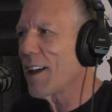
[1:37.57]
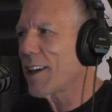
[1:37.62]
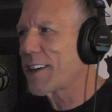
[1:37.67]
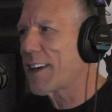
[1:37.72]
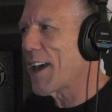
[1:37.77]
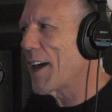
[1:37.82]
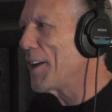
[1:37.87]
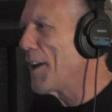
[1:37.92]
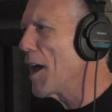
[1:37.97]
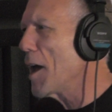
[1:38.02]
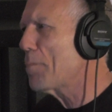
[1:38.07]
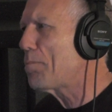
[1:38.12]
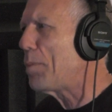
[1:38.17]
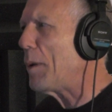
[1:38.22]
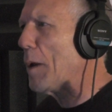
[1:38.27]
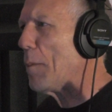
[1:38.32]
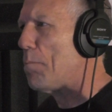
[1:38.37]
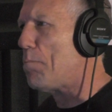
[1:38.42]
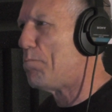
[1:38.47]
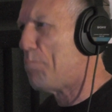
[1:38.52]
cannot
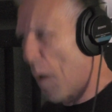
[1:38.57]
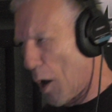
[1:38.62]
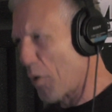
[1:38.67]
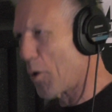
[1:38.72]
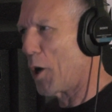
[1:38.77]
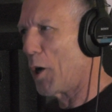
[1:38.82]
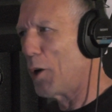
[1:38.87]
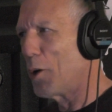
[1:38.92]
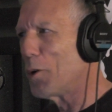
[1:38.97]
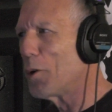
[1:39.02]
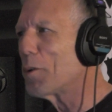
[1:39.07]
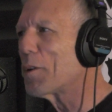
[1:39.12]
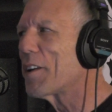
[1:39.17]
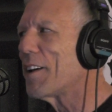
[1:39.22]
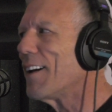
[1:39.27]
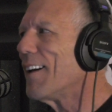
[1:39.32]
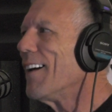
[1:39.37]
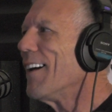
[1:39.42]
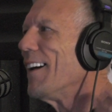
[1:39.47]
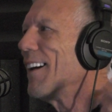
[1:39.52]
be burrowed
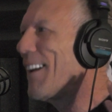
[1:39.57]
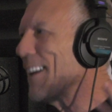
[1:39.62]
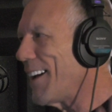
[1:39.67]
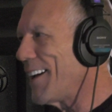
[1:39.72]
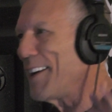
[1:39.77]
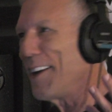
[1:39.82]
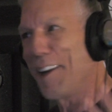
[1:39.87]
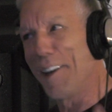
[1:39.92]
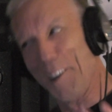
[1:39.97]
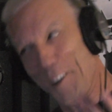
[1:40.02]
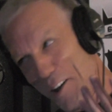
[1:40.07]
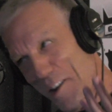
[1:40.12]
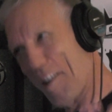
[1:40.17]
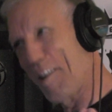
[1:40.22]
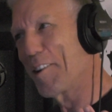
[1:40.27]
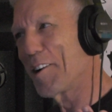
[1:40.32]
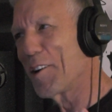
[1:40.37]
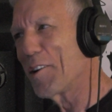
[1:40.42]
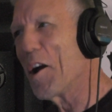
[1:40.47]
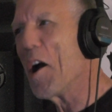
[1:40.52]
any
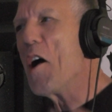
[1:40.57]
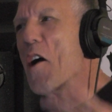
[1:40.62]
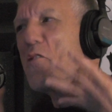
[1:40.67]
longer.